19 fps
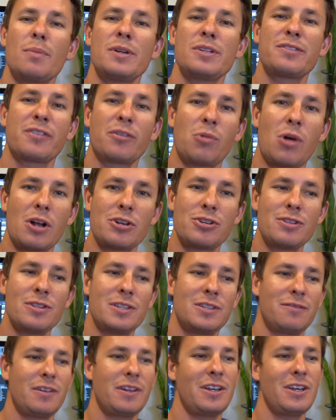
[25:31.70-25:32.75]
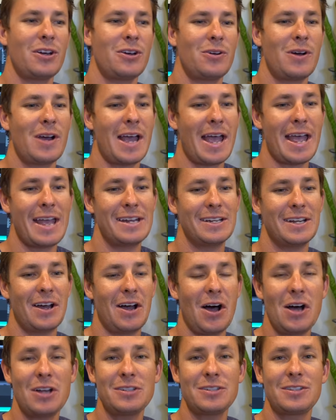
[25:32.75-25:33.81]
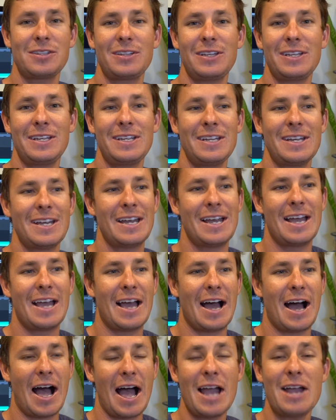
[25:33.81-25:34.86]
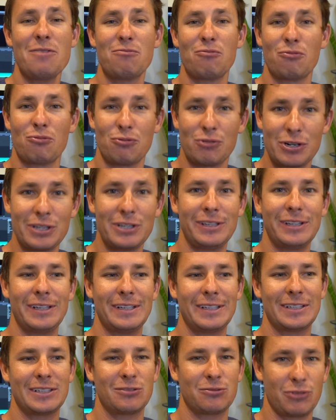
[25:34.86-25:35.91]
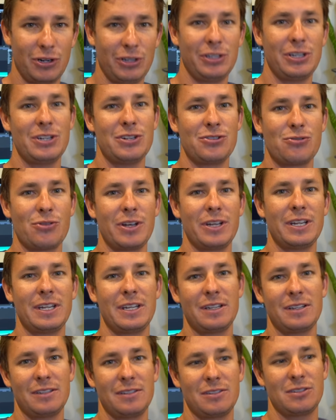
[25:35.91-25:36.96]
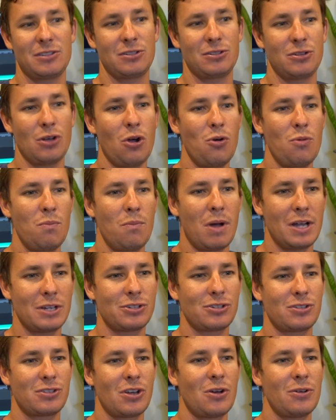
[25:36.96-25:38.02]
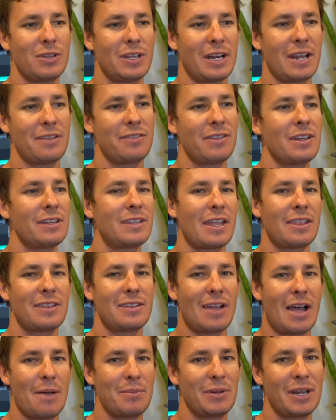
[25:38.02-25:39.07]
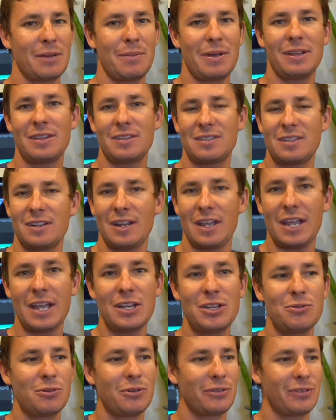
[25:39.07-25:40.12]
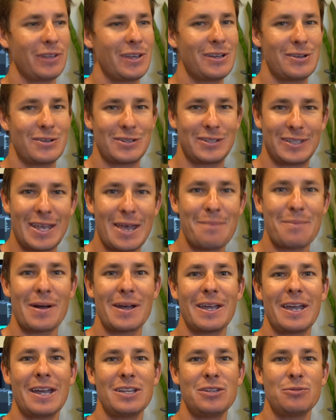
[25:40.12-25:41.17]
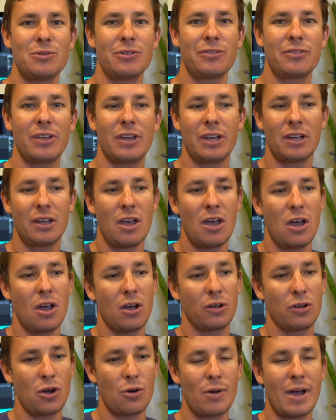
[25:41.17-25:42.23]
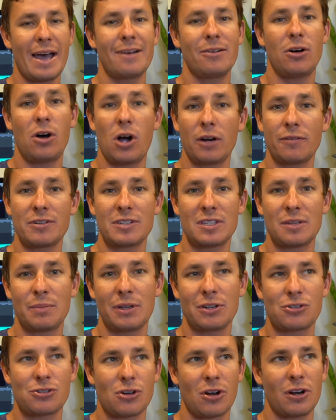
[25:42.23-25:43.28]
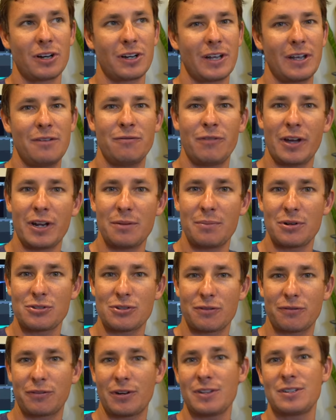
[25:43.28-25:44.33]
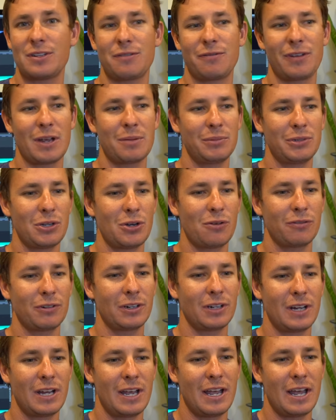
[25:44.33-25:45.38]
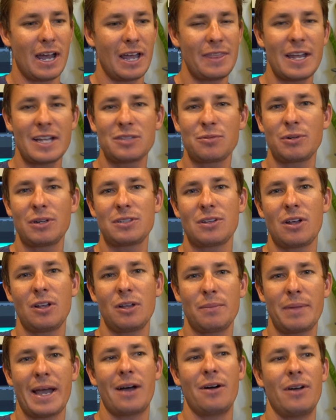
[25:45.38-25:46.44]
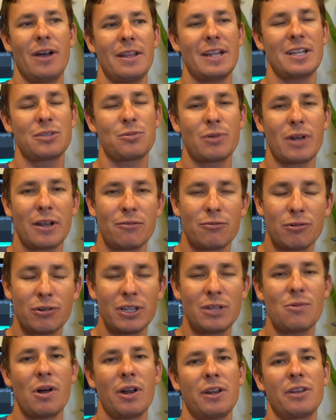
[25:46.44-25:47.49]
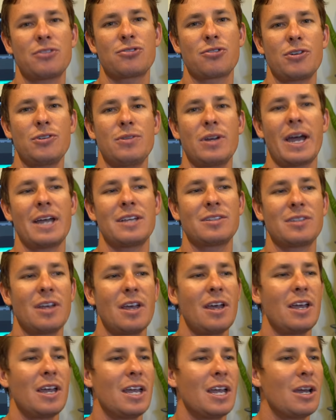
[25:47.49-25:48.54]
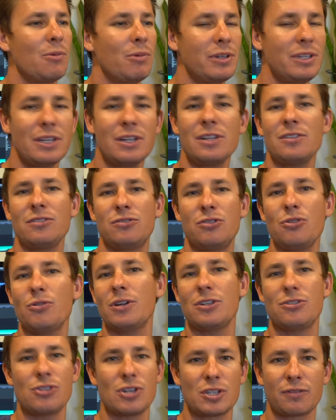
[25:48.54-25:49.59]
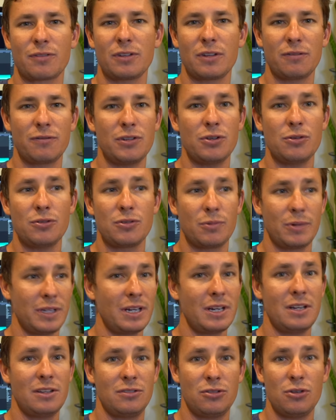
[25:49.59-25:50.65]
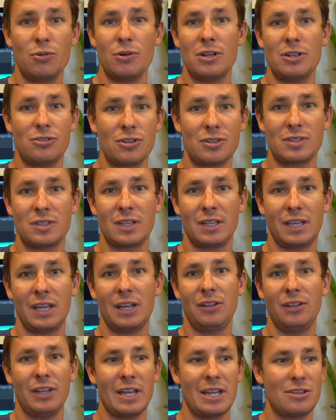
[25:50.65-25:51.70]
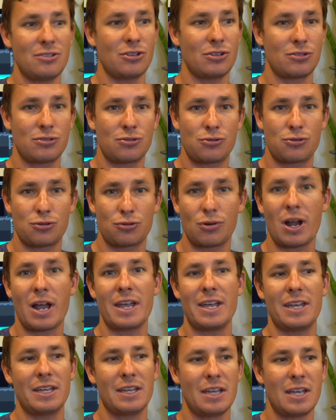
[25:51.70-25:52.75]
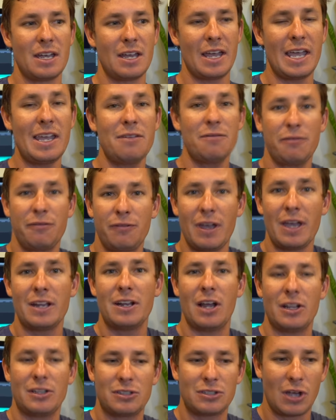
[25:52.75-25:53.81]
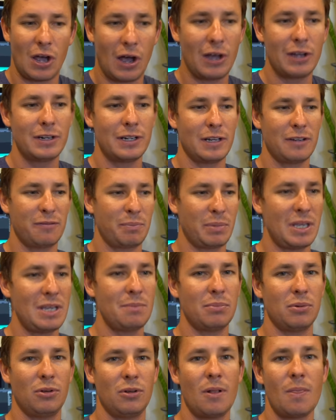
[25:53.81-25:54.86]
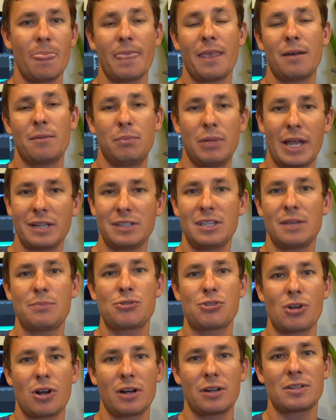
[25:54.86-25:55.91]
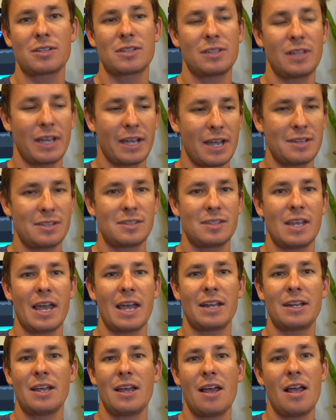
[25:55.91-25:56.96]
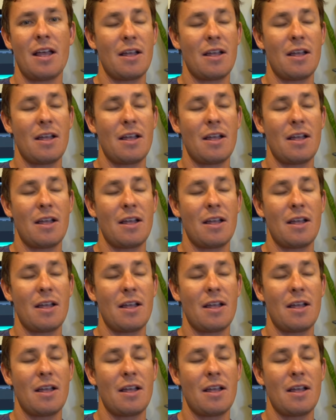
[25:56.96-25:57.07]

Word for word: much for watching this video, and honestly, I really enjoyed it. So much so that I think that I'm gonna make this an annual thing or semi-annual thing. Go out, harvest a big shark, invite a bunch of friends and family over, and that's what it's all about. And that's what I really wanted to show you guys. We didn't do it just for the views. We didn't do it just to kill it and just try it. It fed a ton of people. Blacktip sharks, like I said,